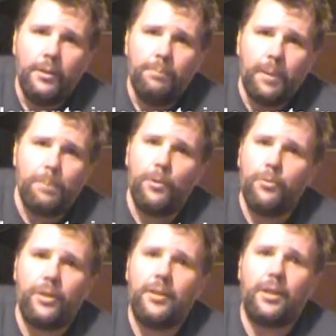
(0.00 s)
People who
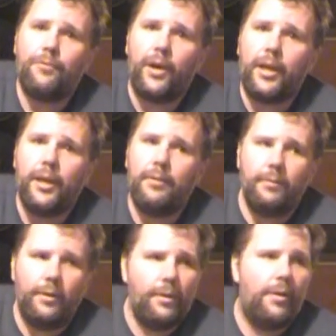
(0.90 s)
think that fucking,
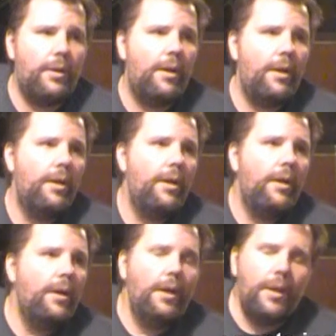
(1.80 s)

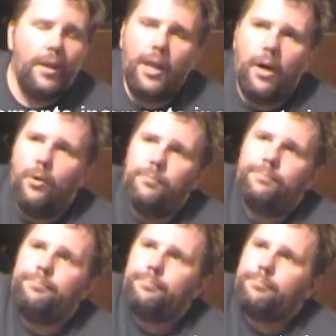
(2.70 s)
I
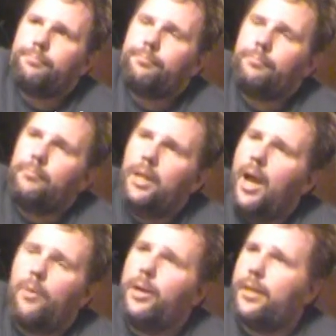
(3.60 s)

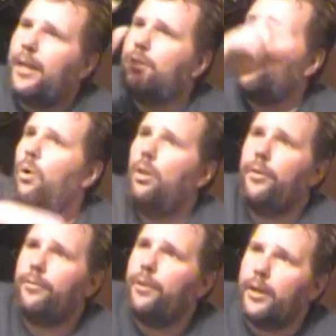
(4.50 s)
don't want to, that's a whole
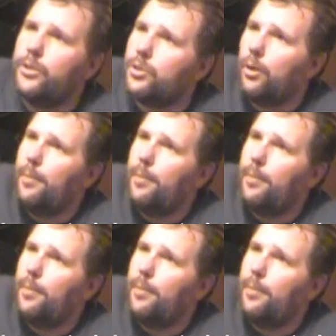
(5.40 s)
other fucking story.